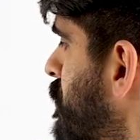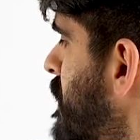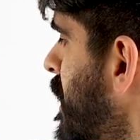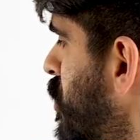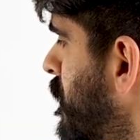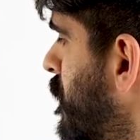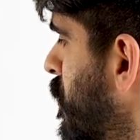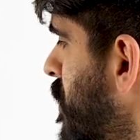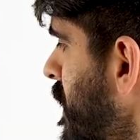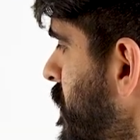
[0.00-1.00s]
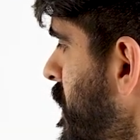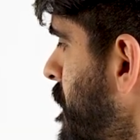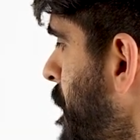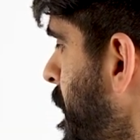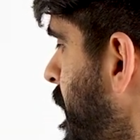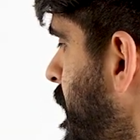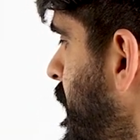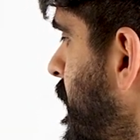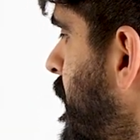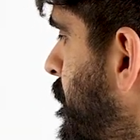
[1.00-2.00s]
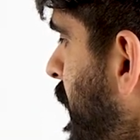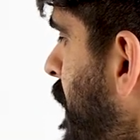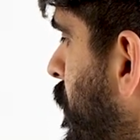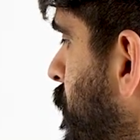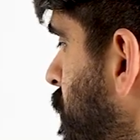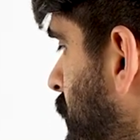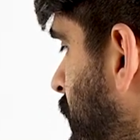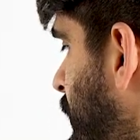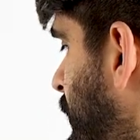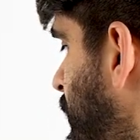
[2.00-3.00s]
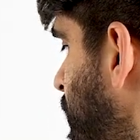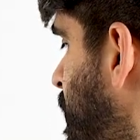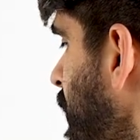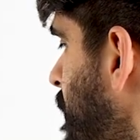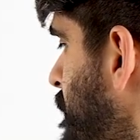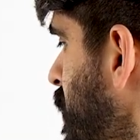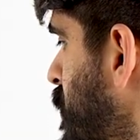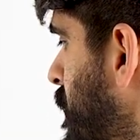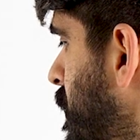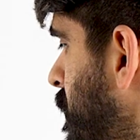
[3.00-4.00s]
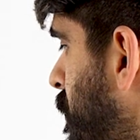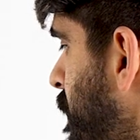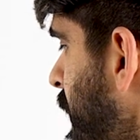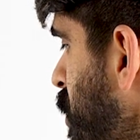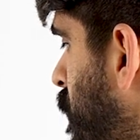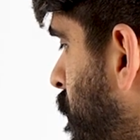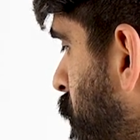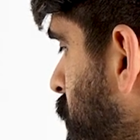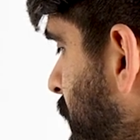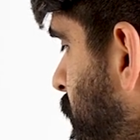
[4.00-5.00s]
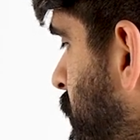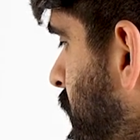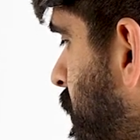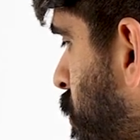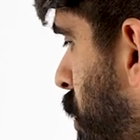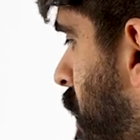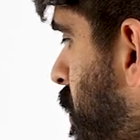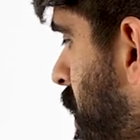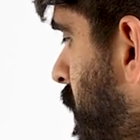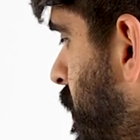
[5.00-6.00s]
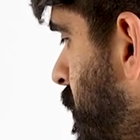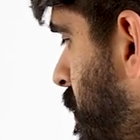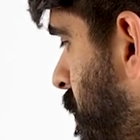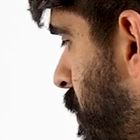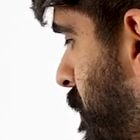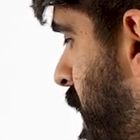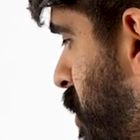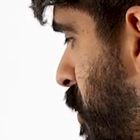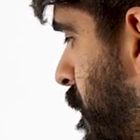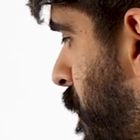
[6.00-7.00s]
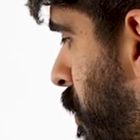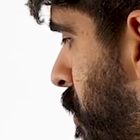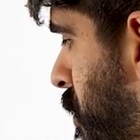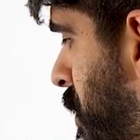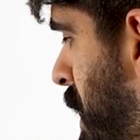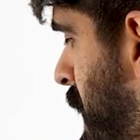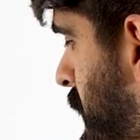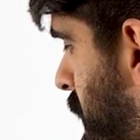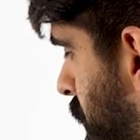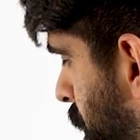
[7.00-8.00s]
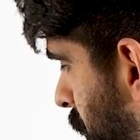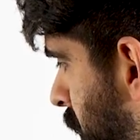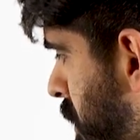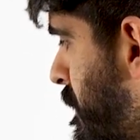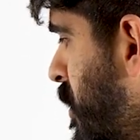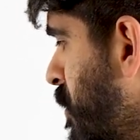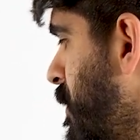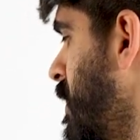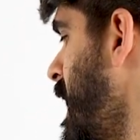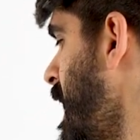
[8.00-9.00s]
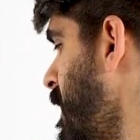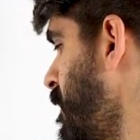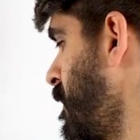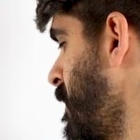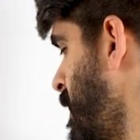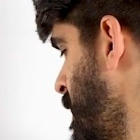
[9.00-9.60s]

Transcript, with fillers: the reaction force at C. He found in his second measurement, the reaction force at C is one third the reaction force in the first measurement, F,